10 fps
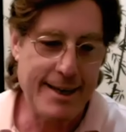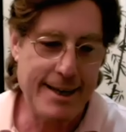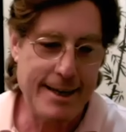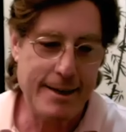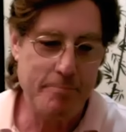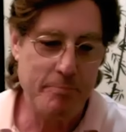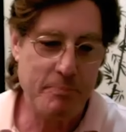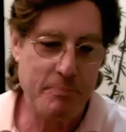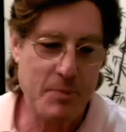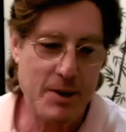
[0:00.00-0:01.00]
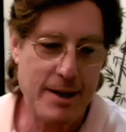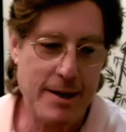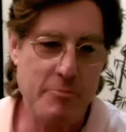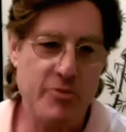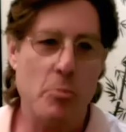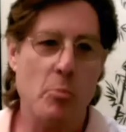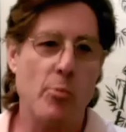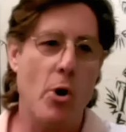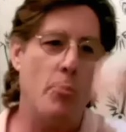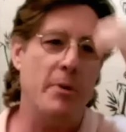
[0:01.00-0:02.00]
um, comes from
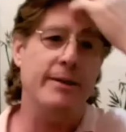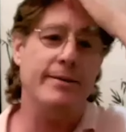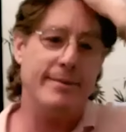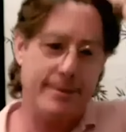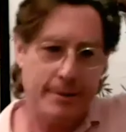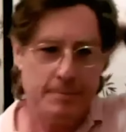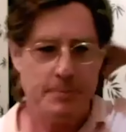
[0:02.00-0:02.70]
Romans.